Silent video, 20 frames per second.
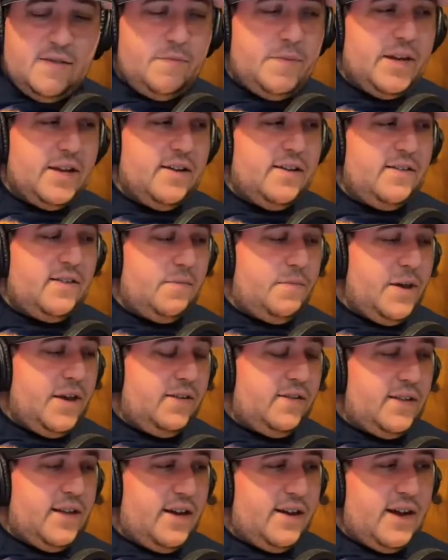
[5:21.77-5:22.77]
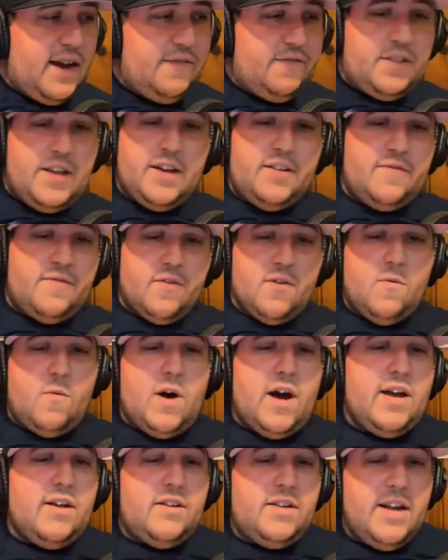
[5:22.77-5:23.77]
because it's a piece that I've liked for a
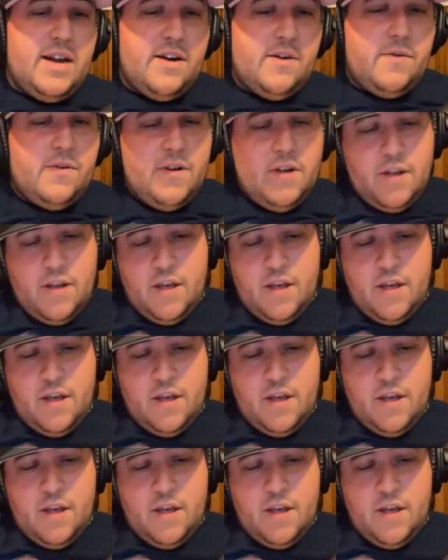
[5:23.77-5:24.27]
while now.